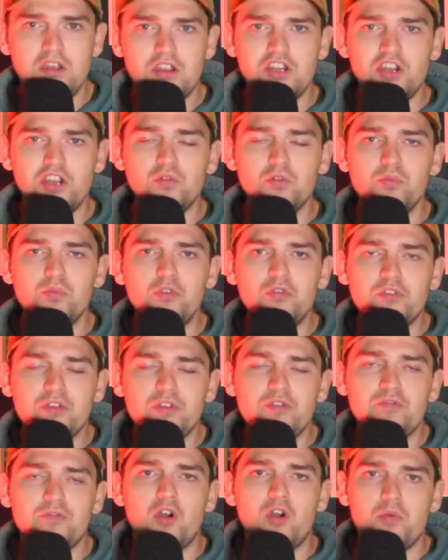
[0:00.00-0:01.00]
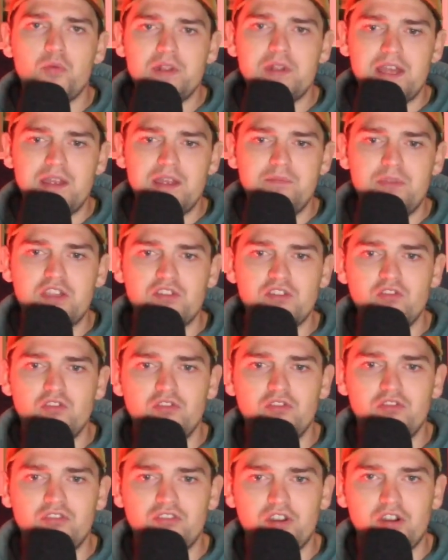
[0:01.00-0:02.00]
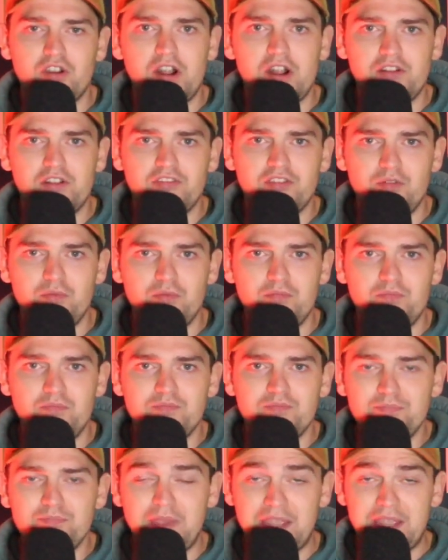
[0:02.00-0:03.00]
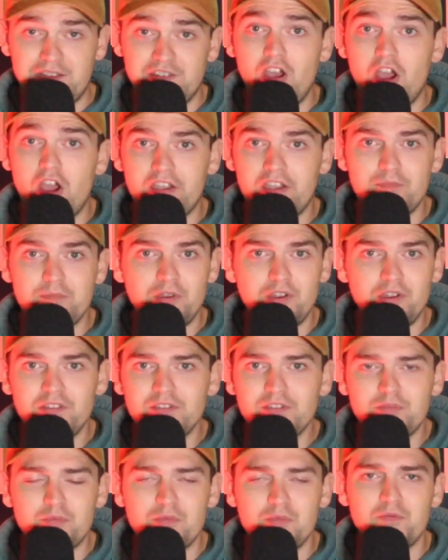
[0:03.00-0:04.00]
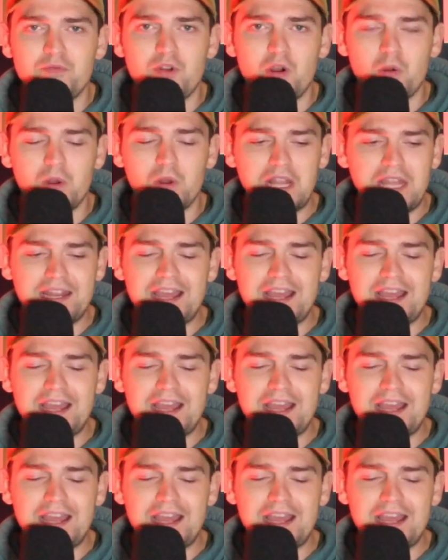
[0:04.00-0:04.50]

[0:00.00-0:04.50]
Now we'll move to the forward line because there are some big talking points from the forward line.